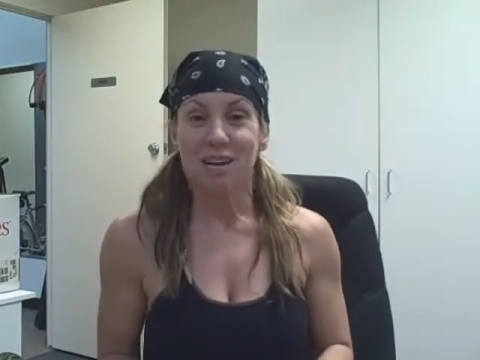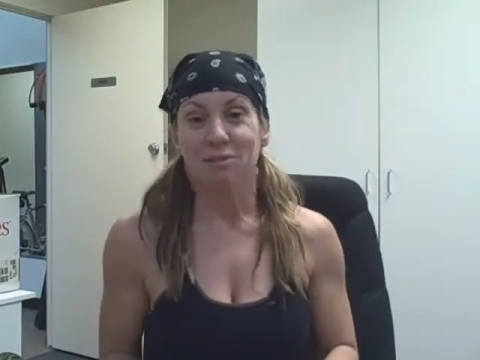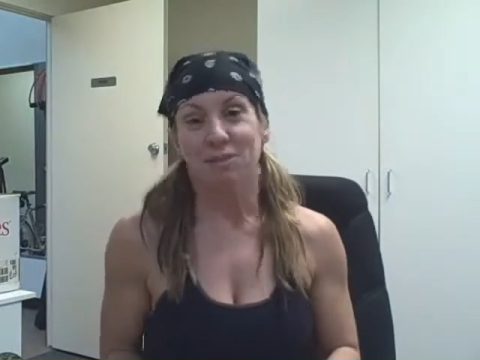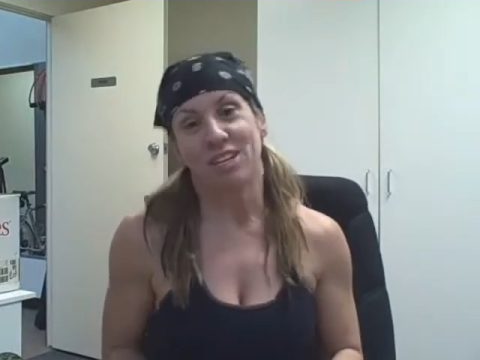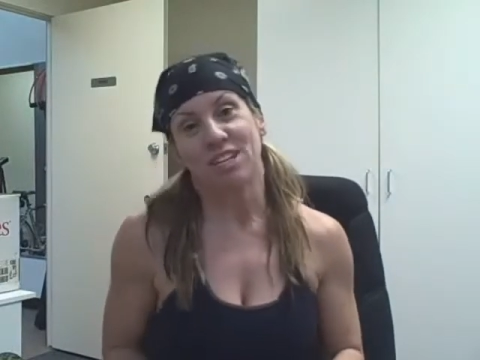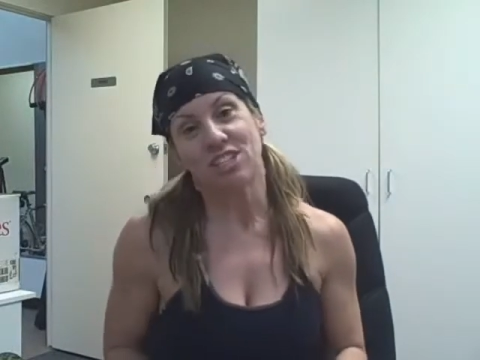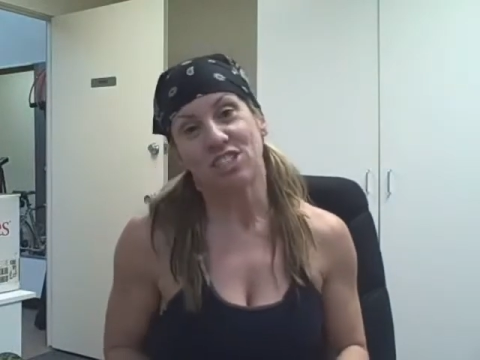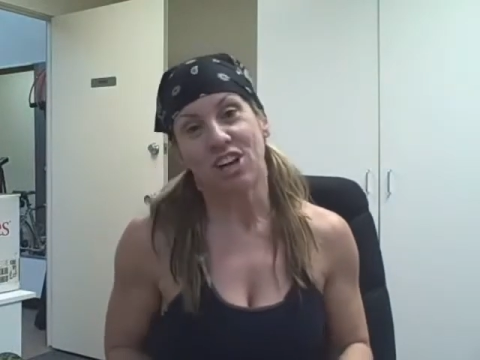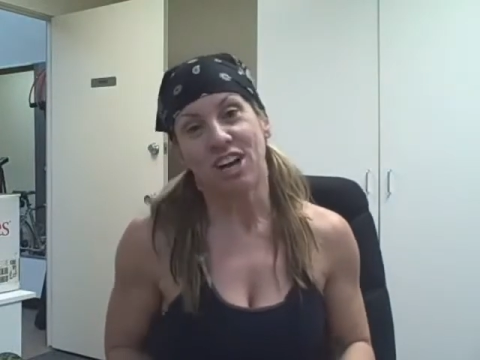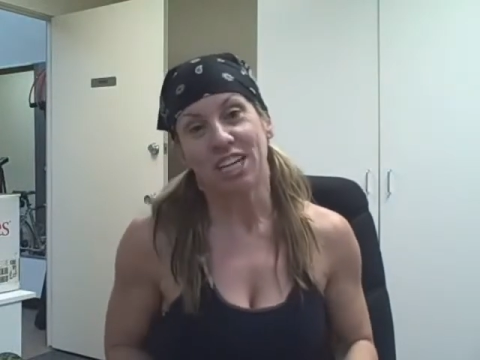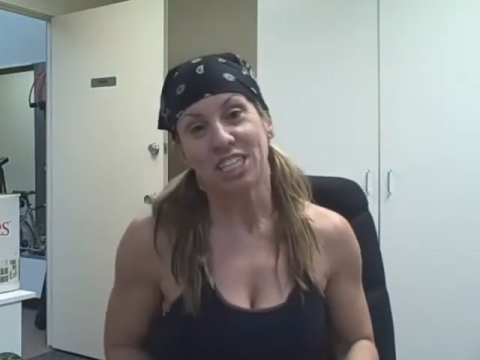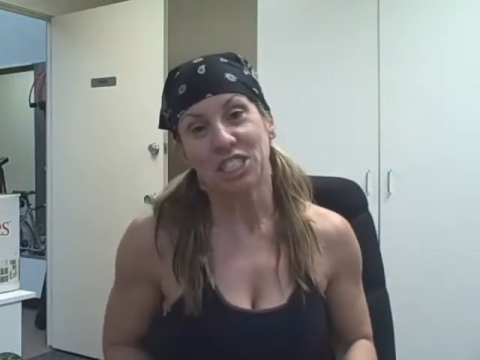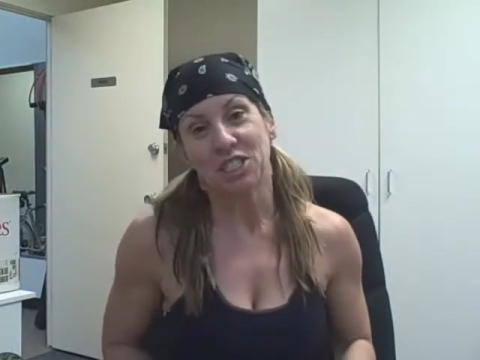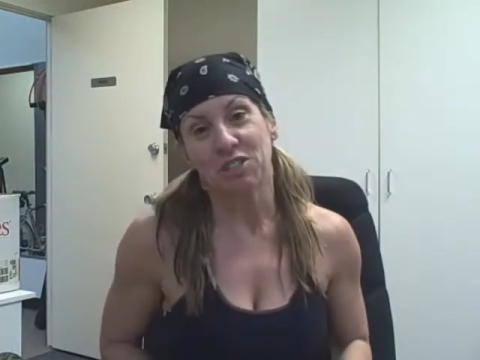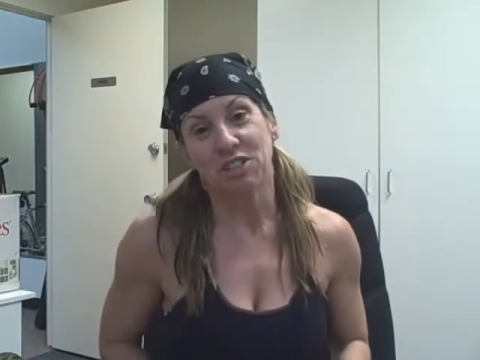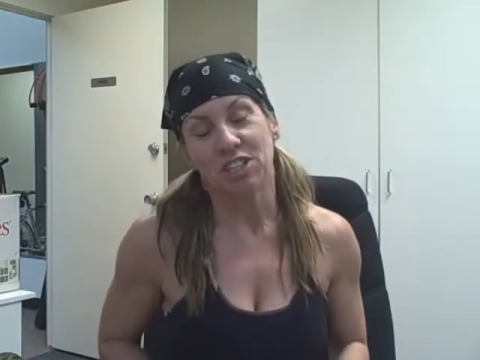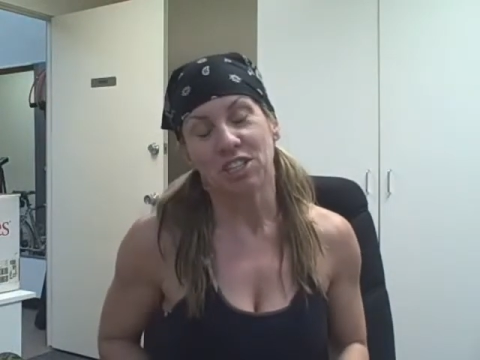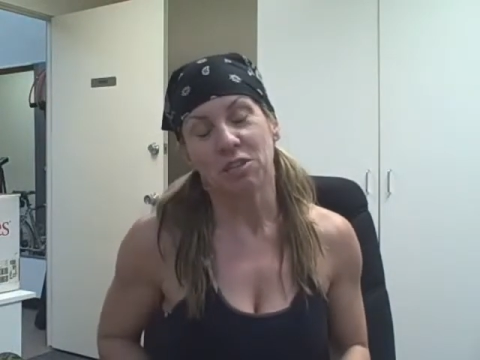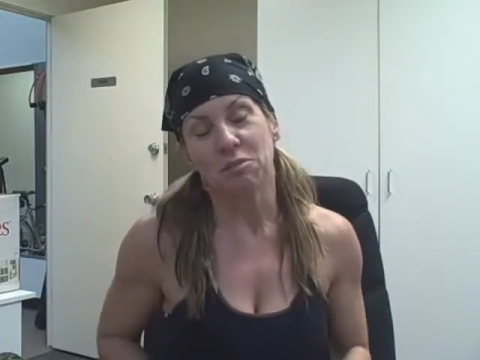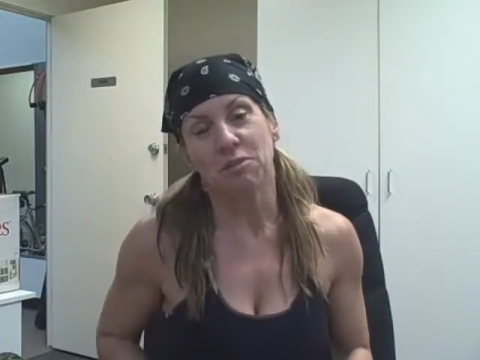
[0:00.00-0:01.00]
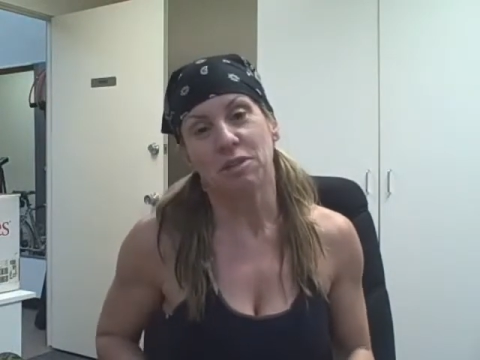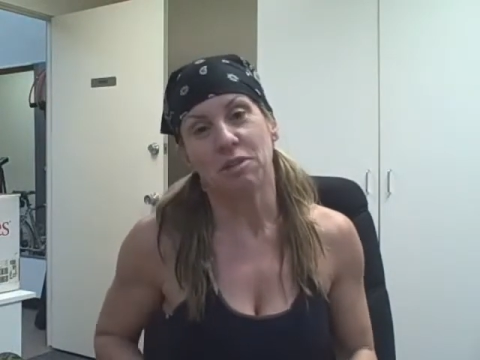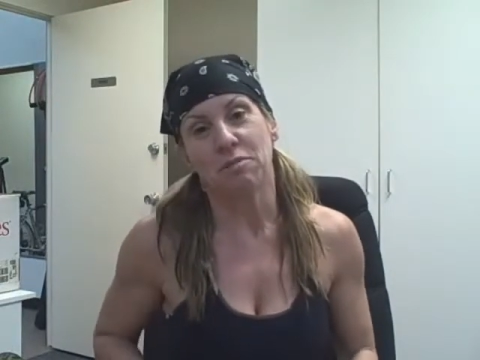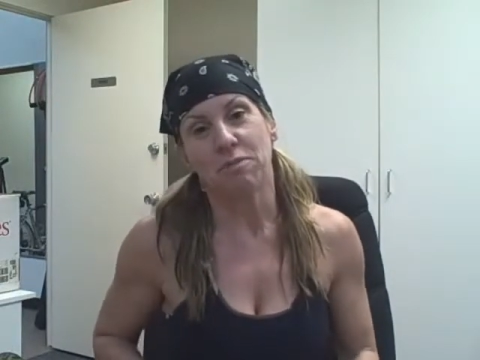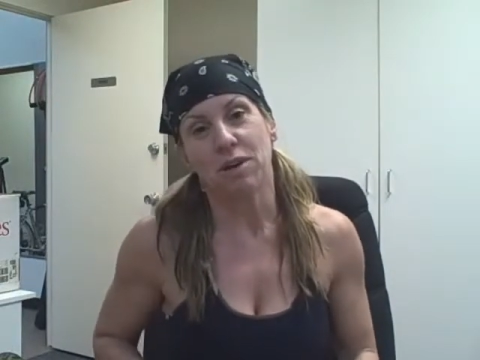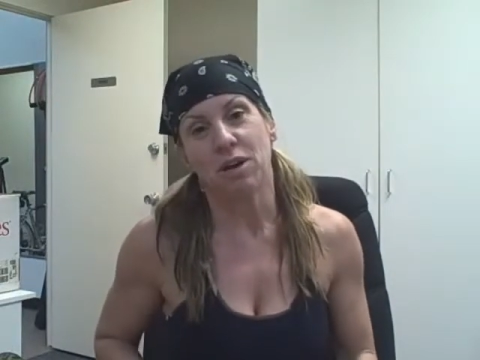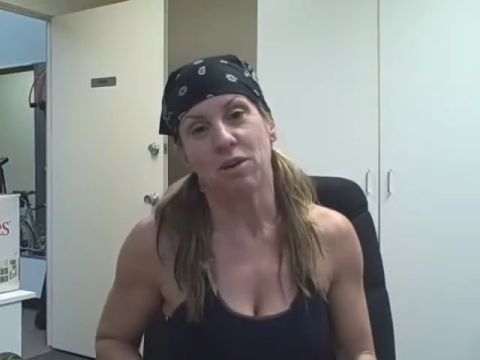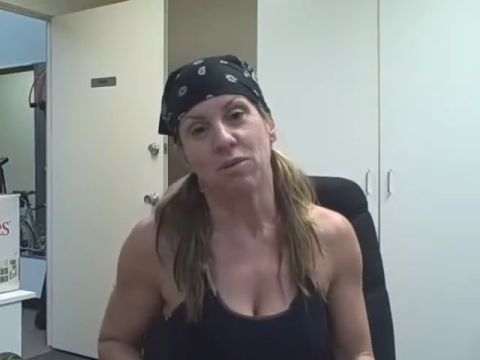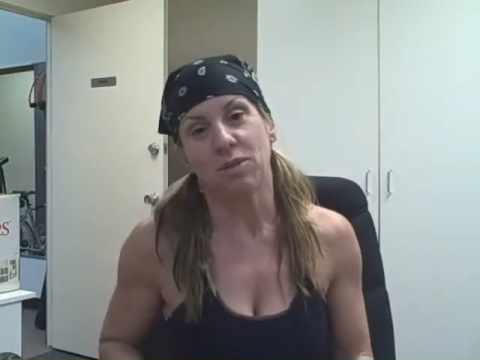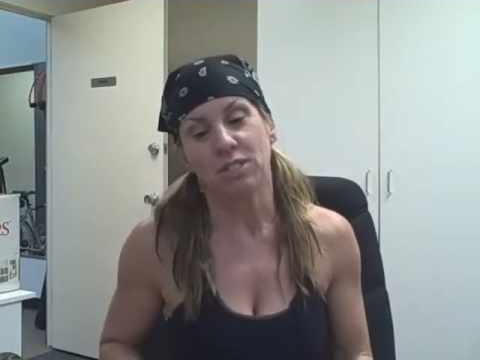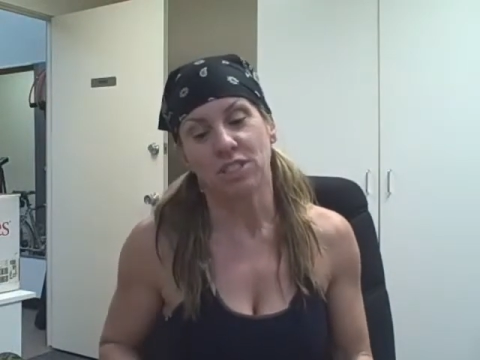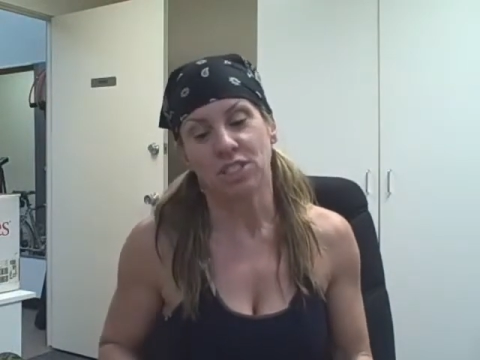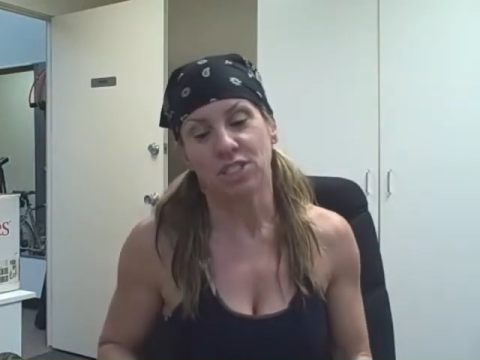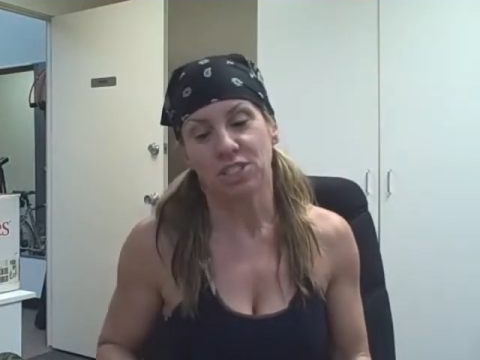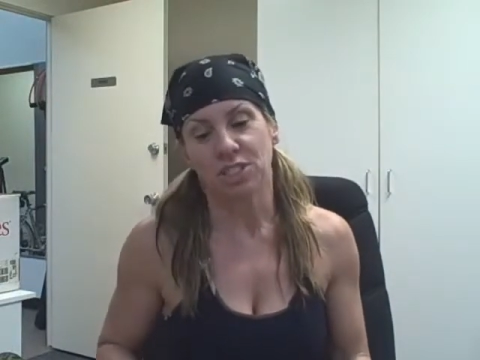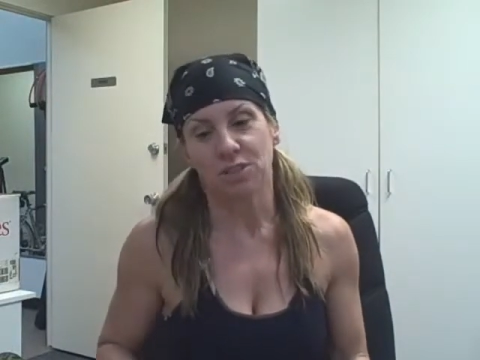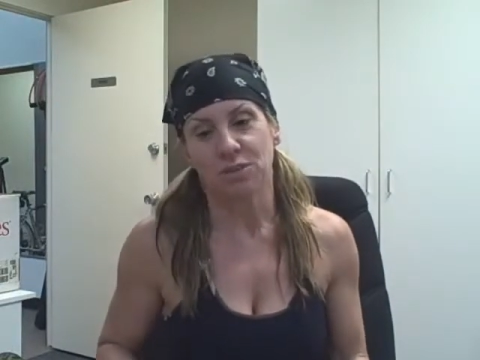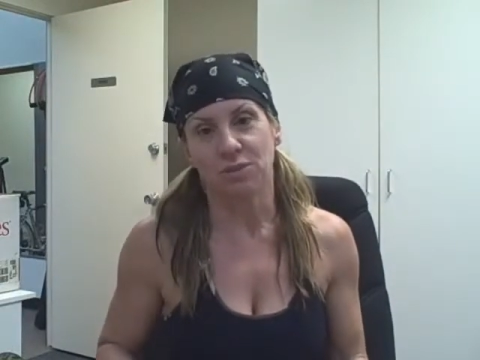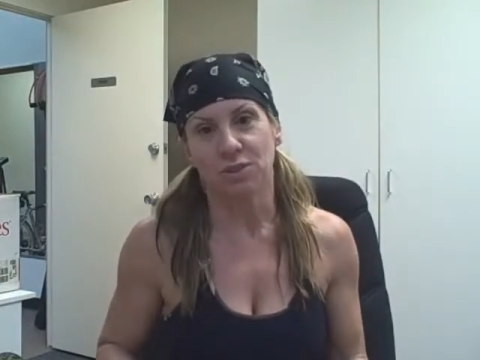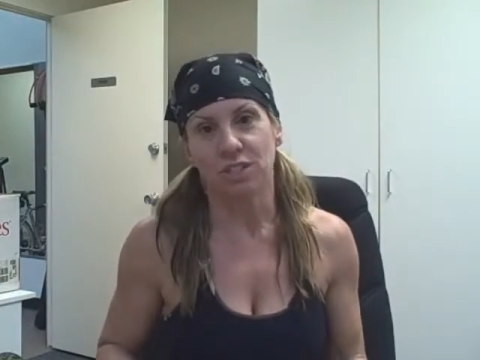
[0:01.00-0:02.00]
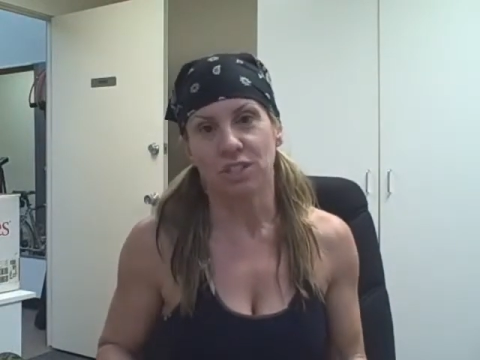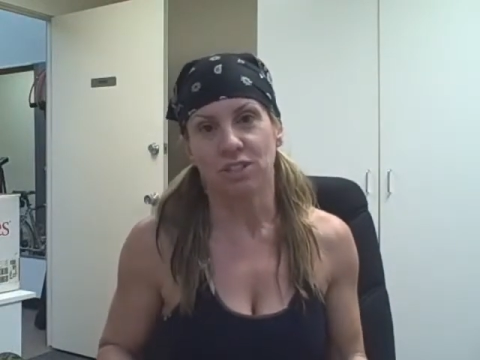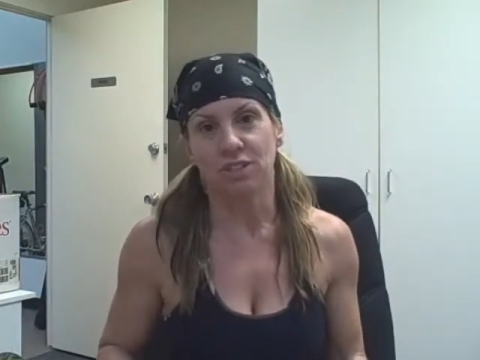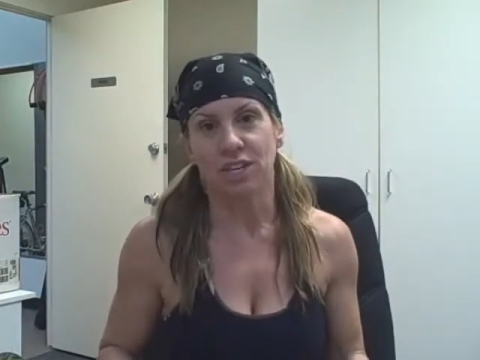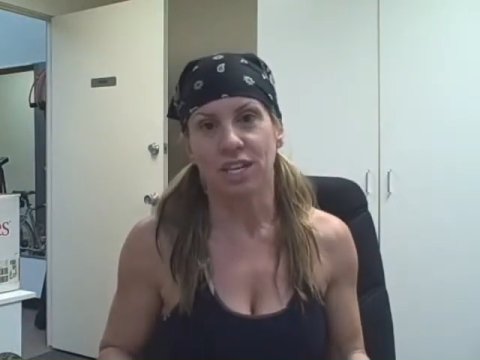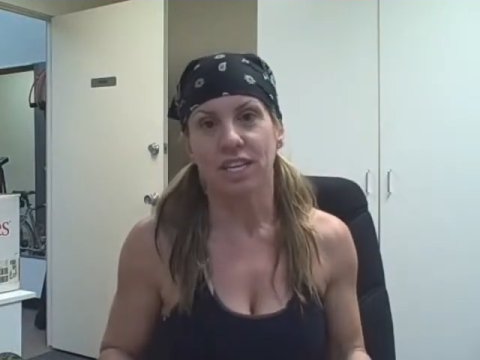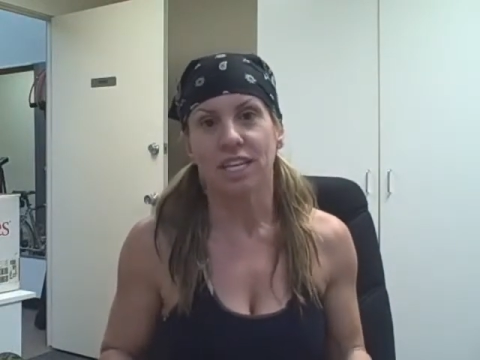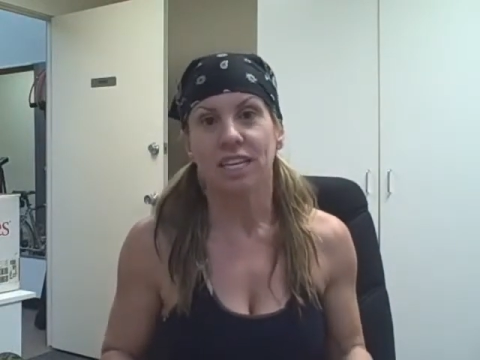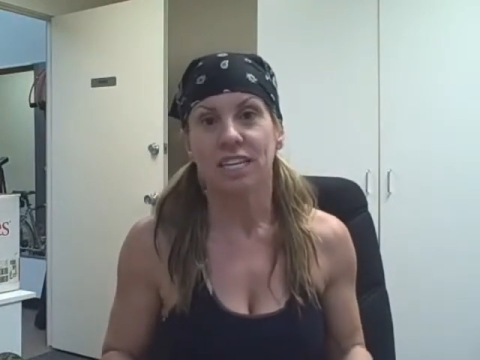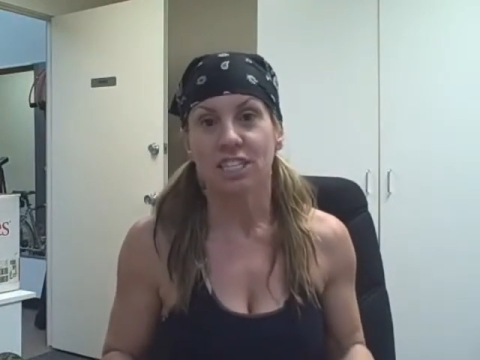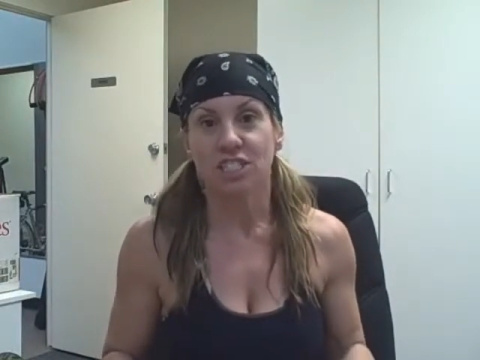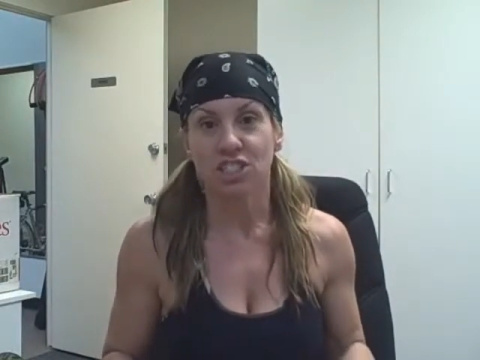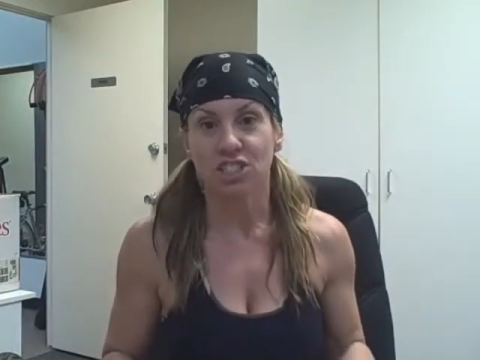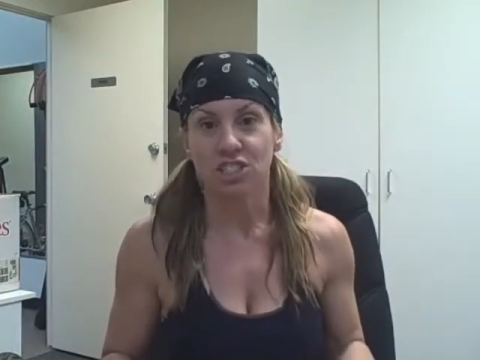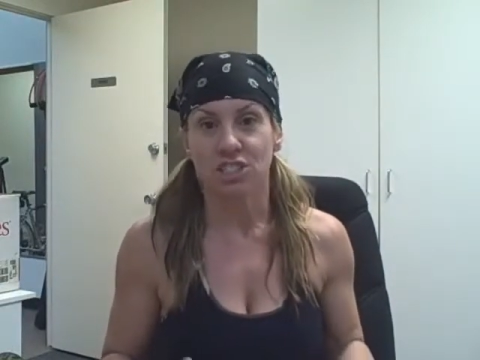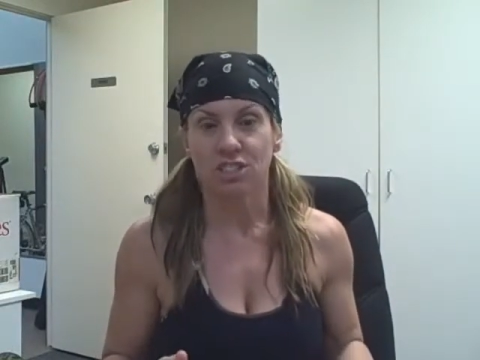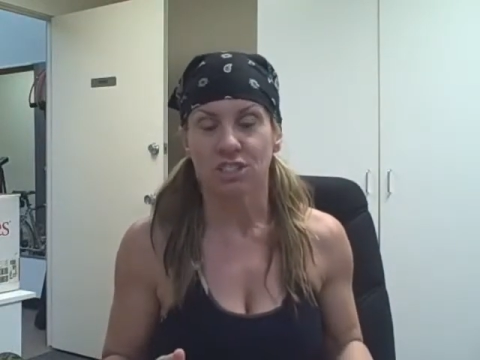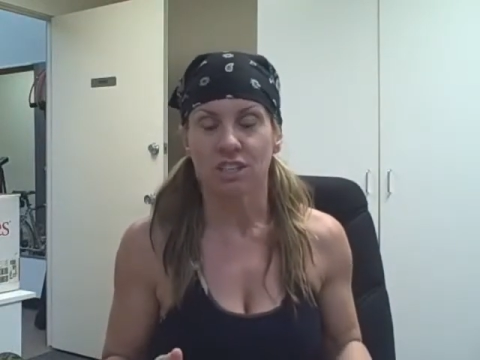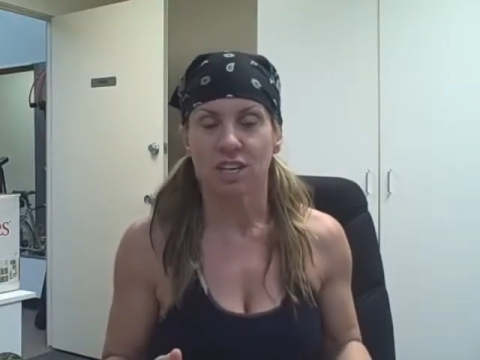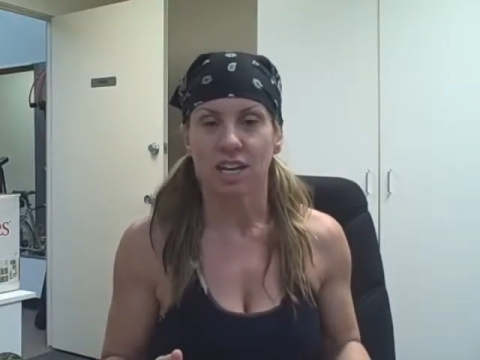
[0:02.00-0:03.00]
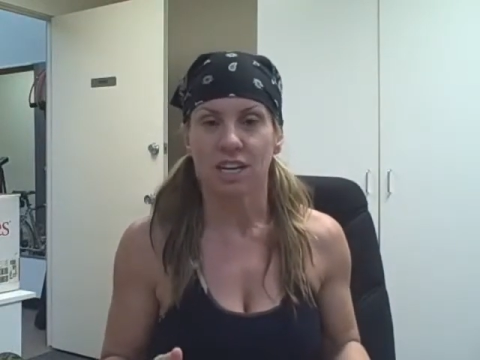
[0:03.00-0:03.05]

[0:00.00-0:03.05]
I'm going to talk to you a little bit about what to do when you get injured.